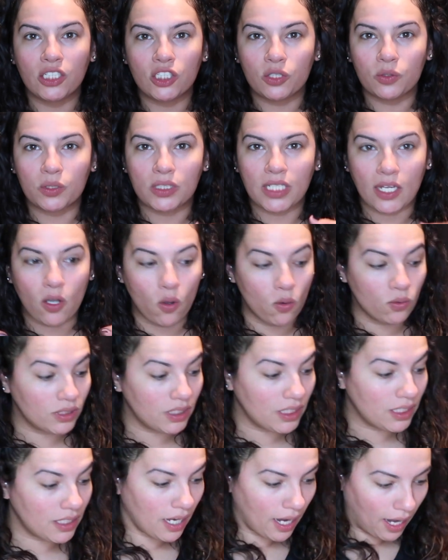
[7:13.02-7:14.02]
she was like
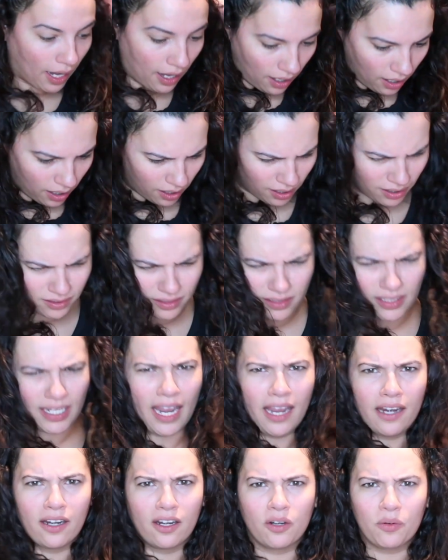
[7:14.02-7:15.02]
holding a uh,
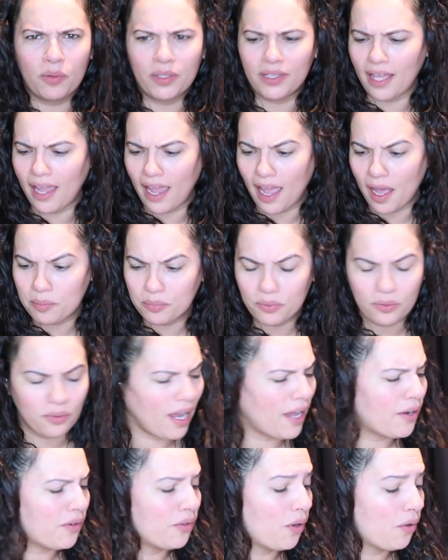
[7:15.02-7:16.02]
dagger with the apple.
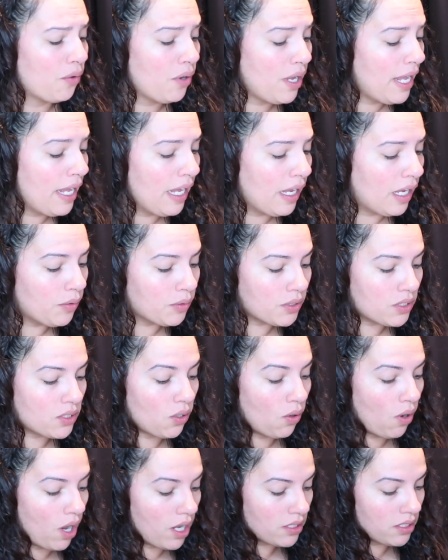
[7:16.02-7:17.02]
I don't know. It was
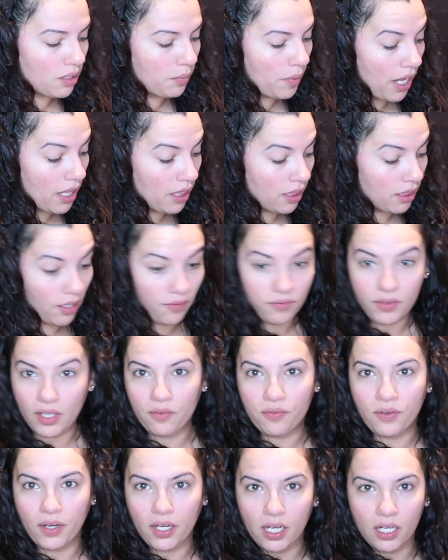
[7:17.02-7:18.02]
so awesome. I love
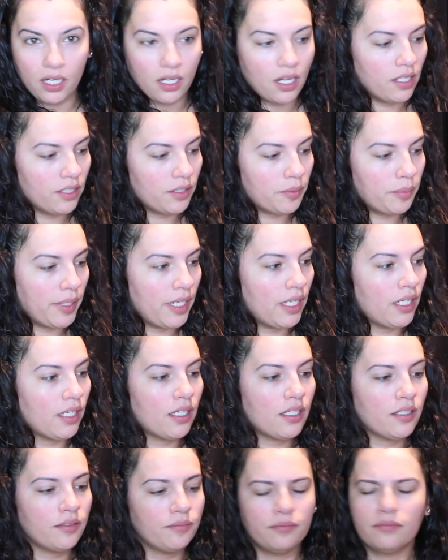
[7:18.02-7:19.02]
that freaking color
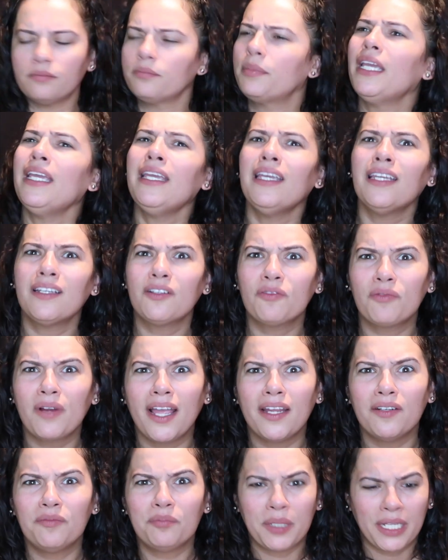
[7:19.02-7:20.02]
pink. Pink,
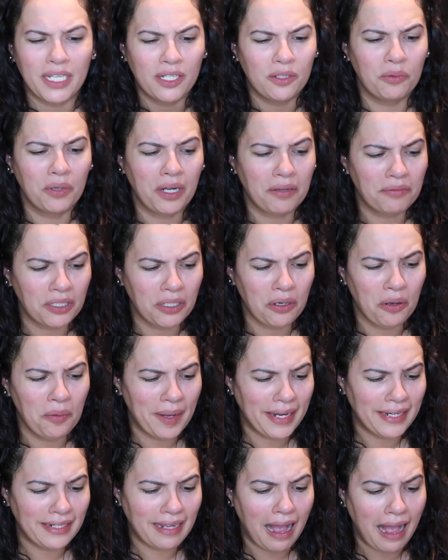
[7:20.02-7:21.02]
red, pink, whatever. Oh
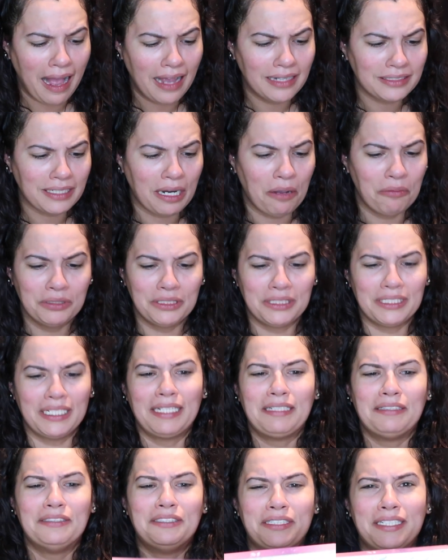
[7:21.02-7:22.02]
my gosh. I was
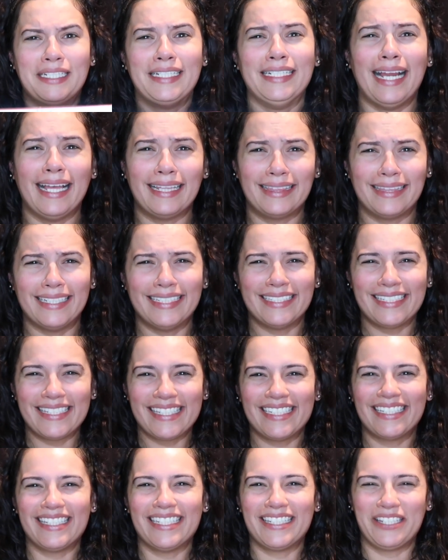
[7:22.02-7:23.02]
like looking at this.
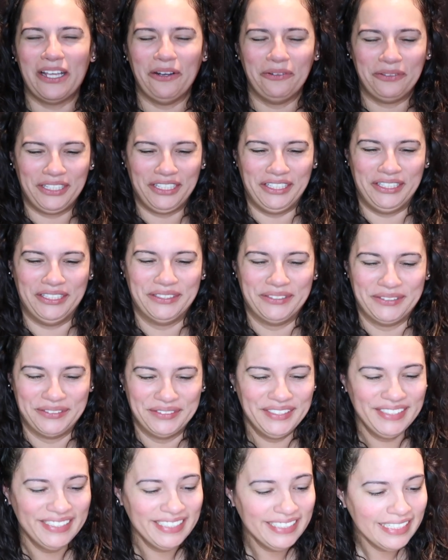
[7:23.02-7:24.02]
This is so
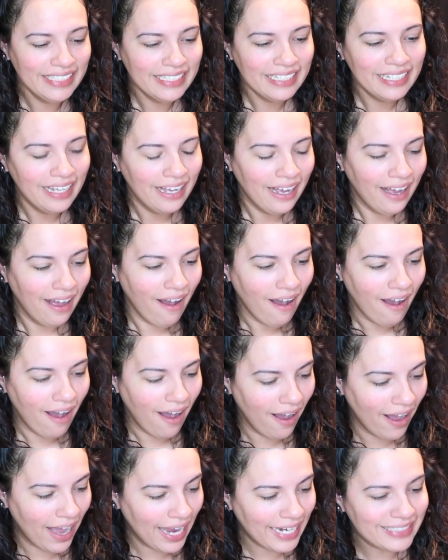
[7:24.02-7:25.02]
cute.
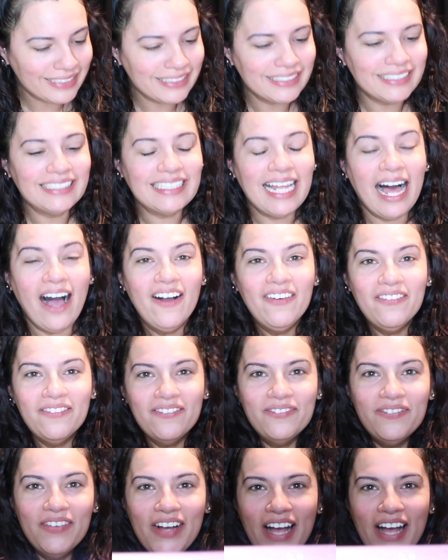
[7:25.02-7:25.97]
I love